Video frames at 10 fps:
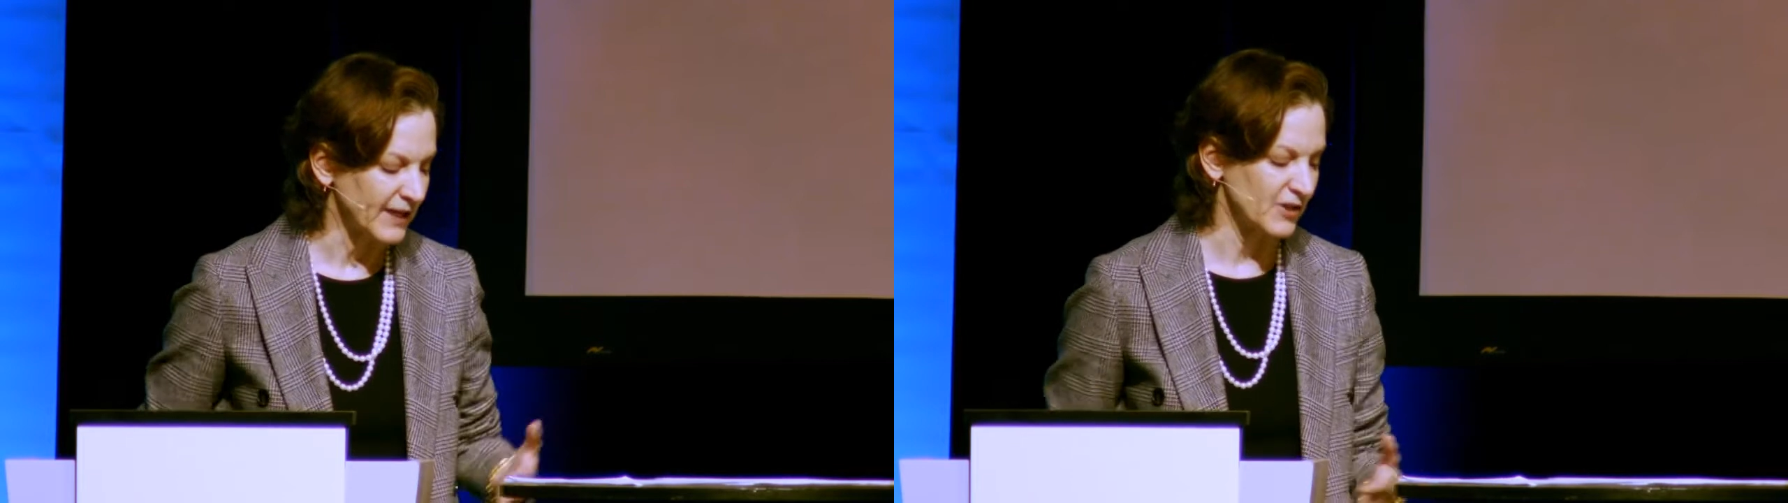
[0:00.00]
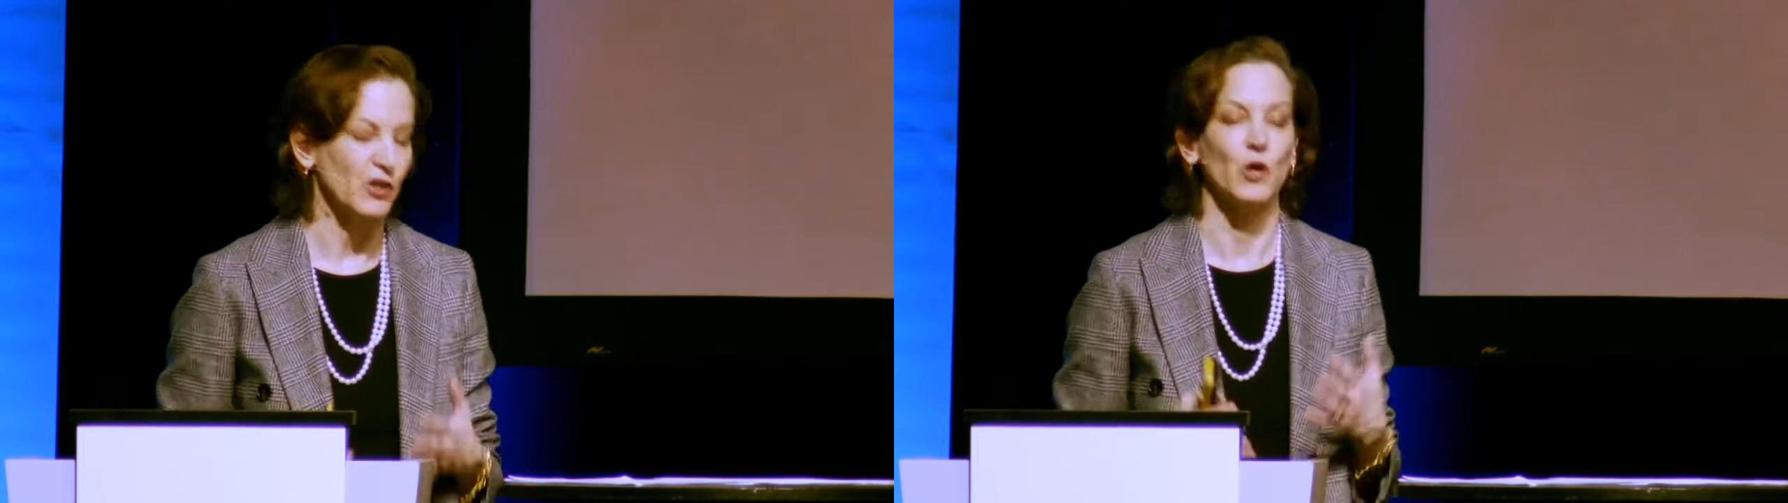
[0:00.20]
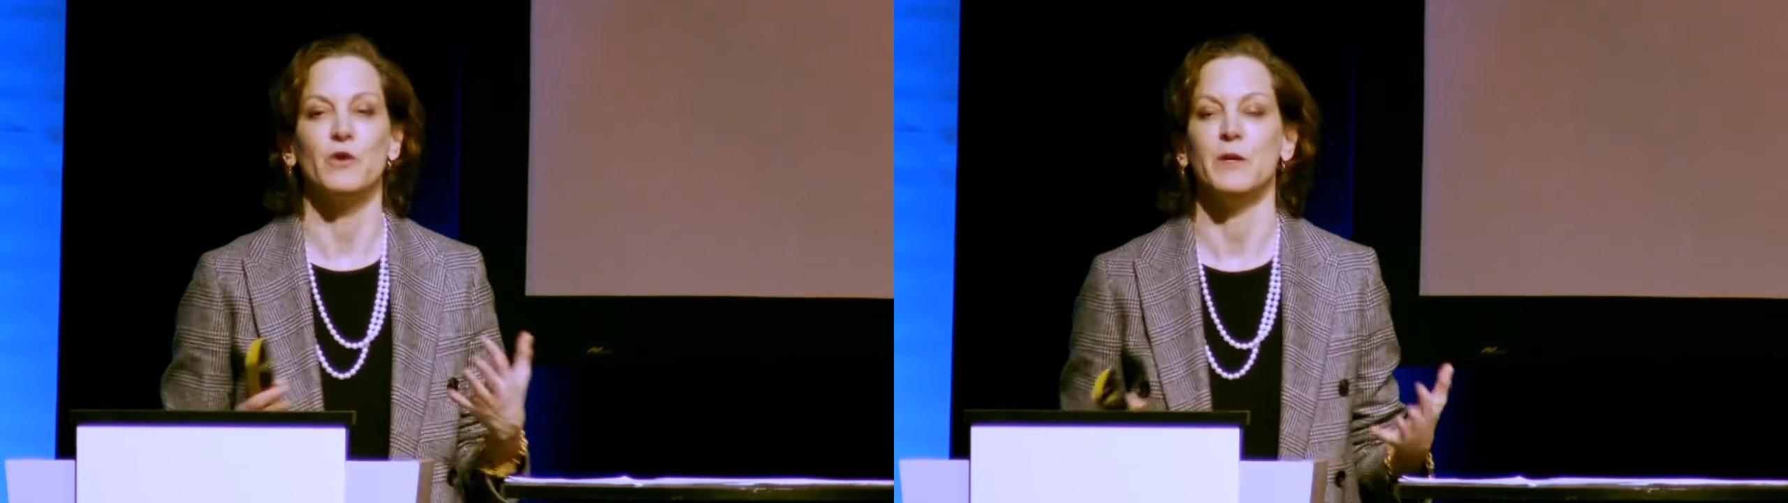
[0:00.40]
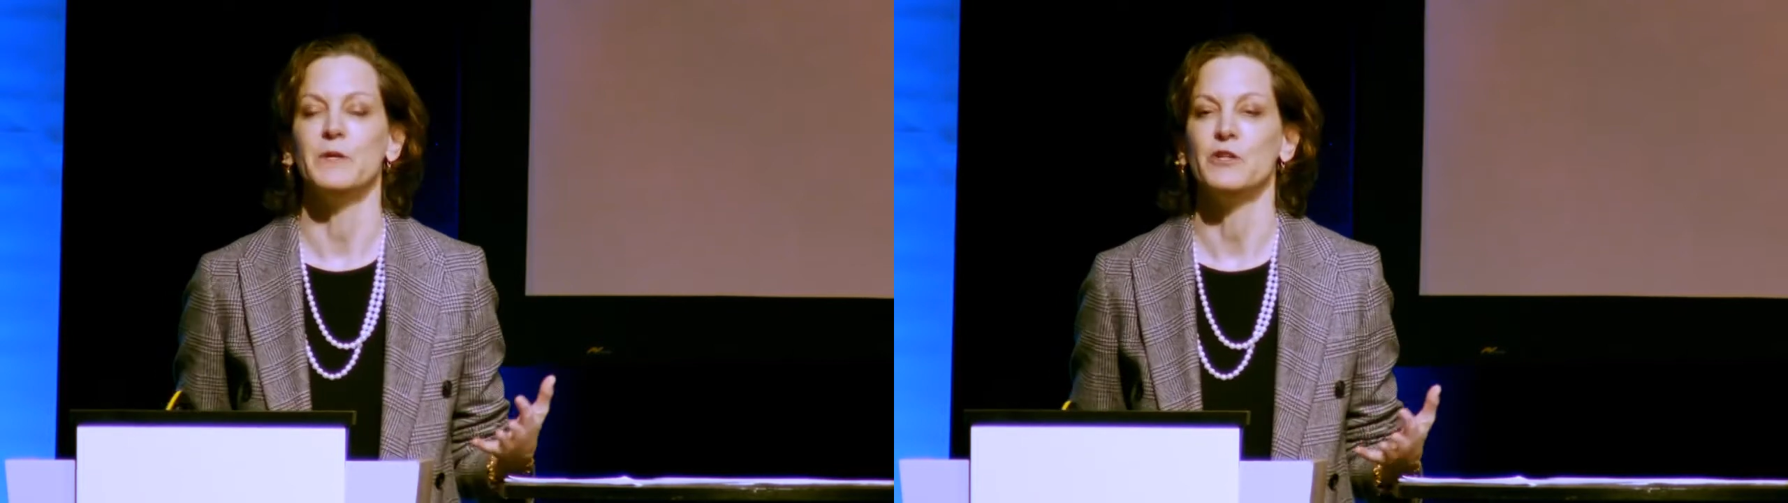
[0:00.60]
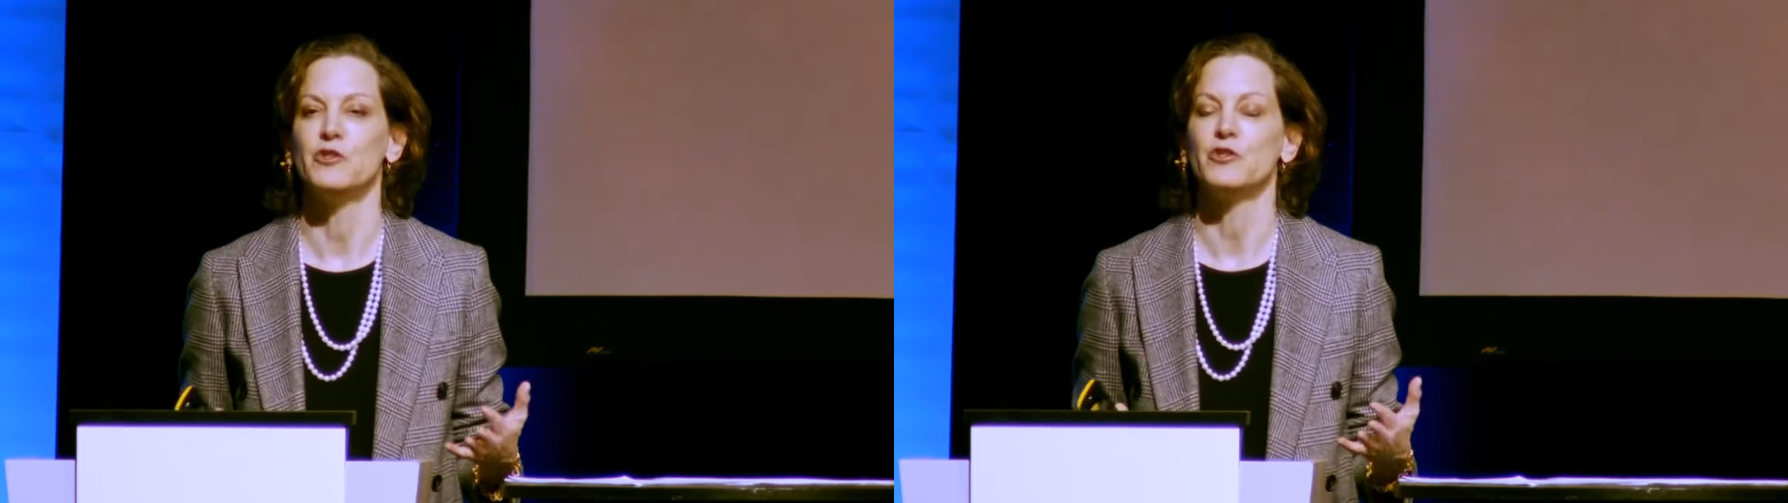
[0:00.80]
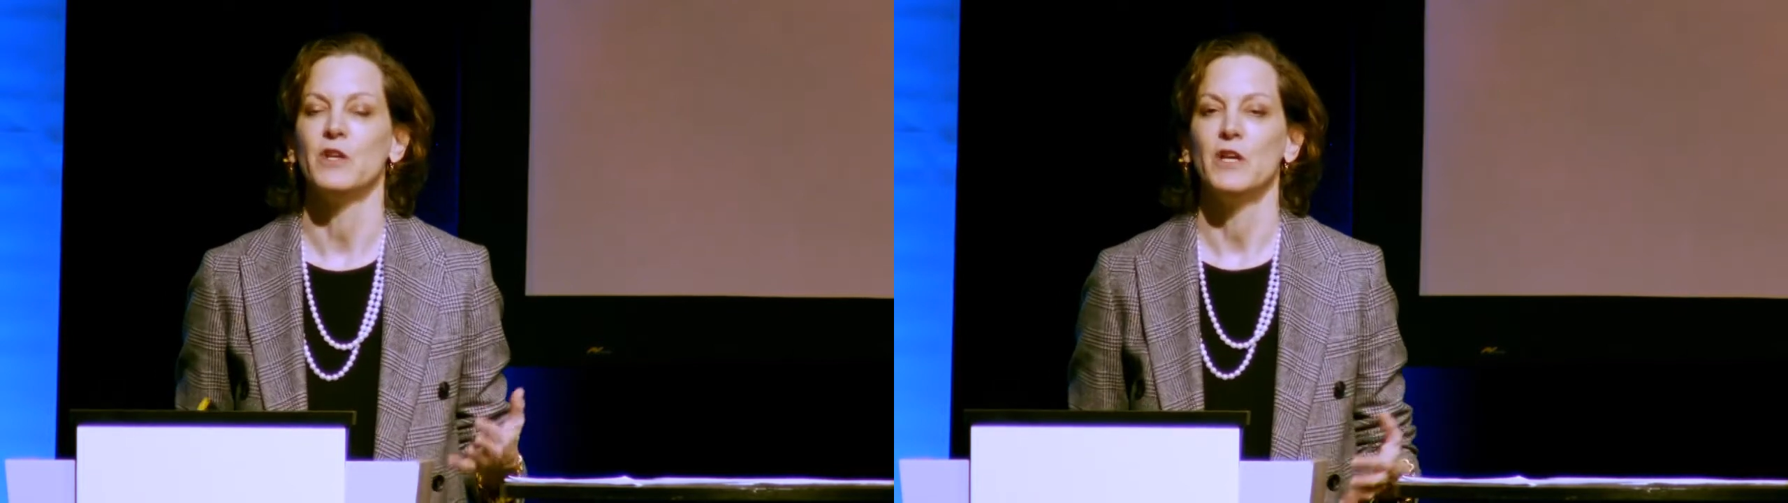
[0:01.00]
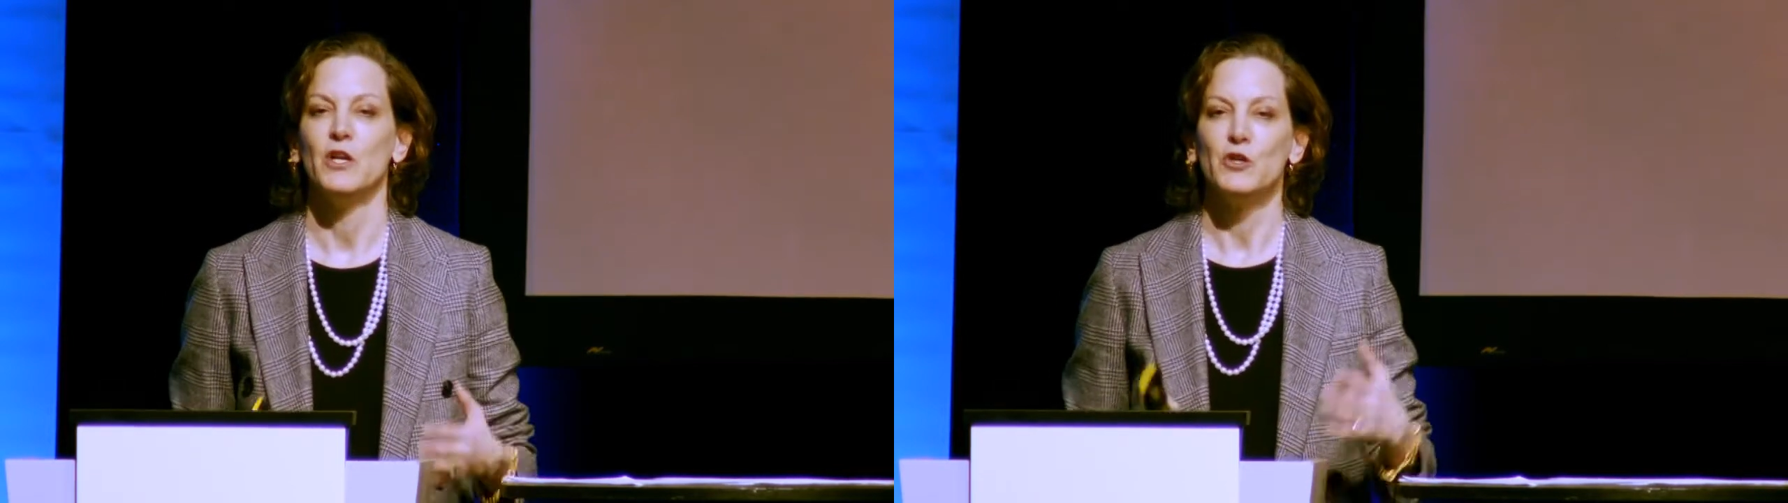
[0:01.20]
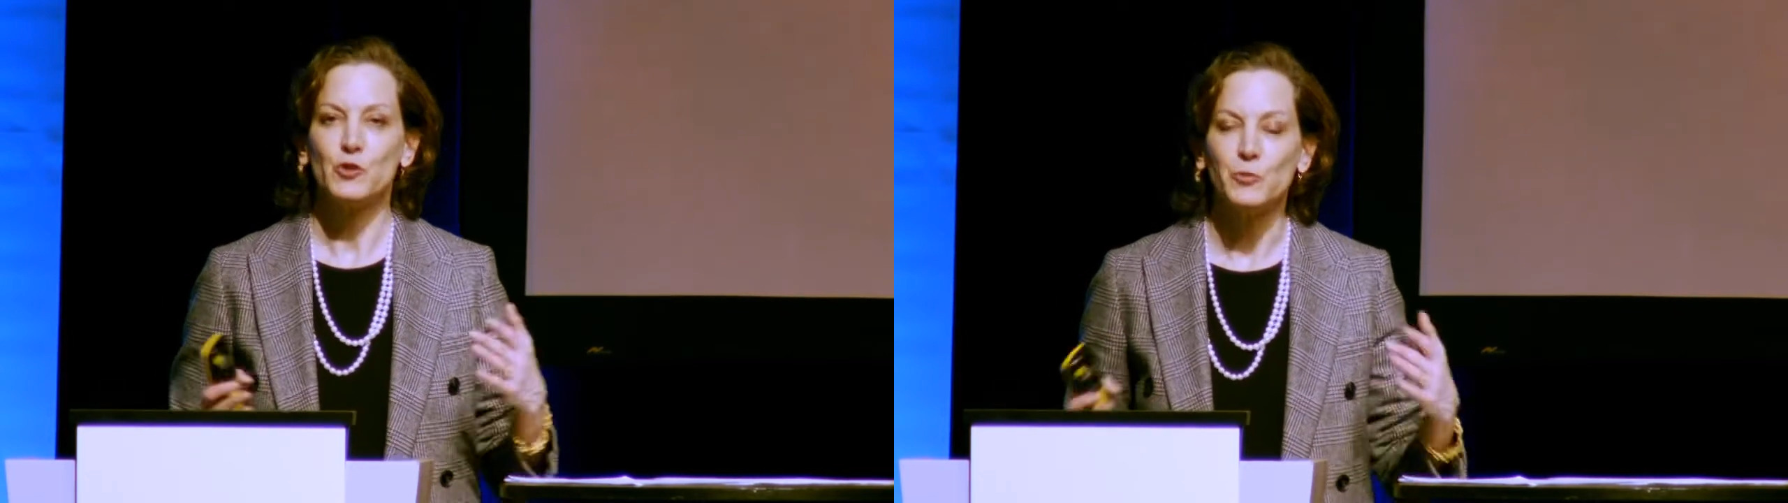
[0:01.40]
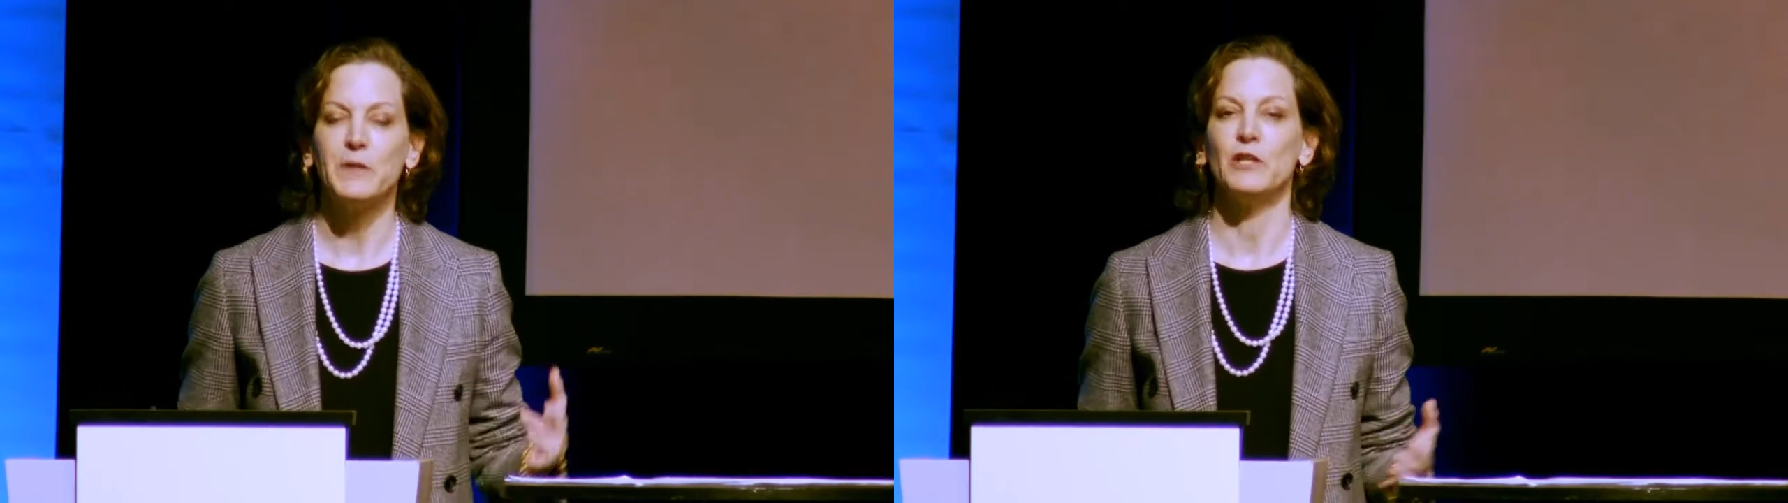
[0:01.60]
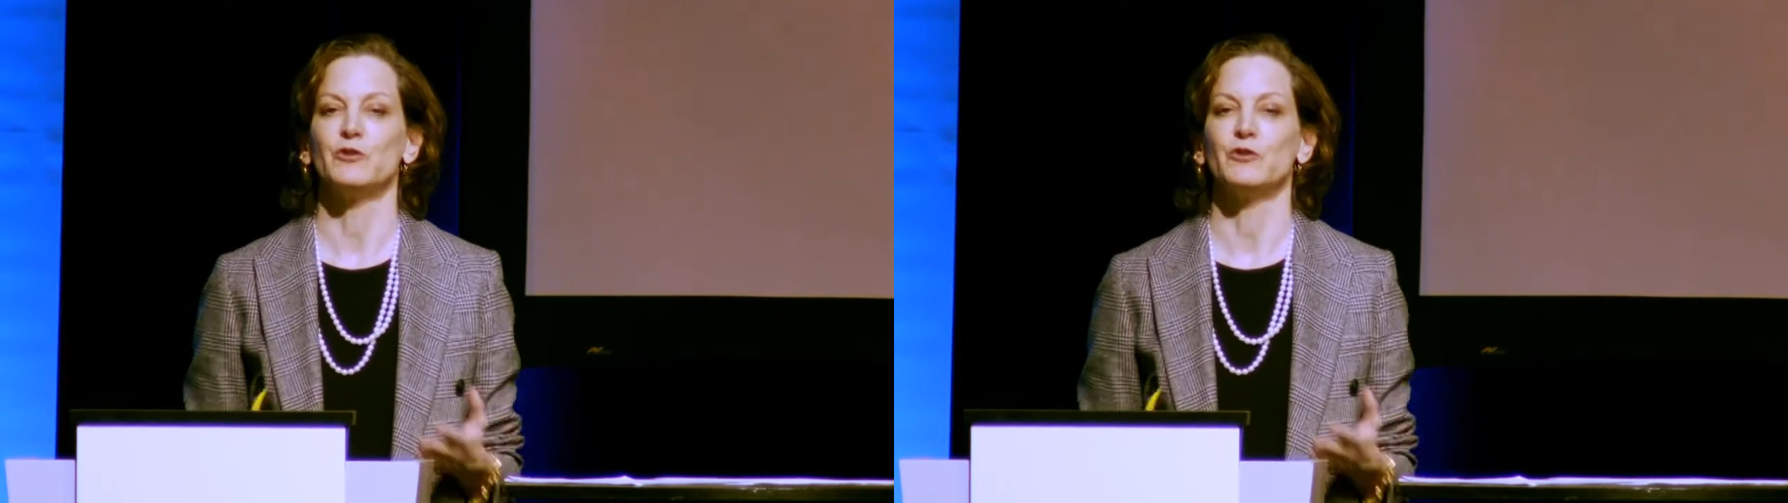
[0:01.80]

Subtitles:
his own image, to appeal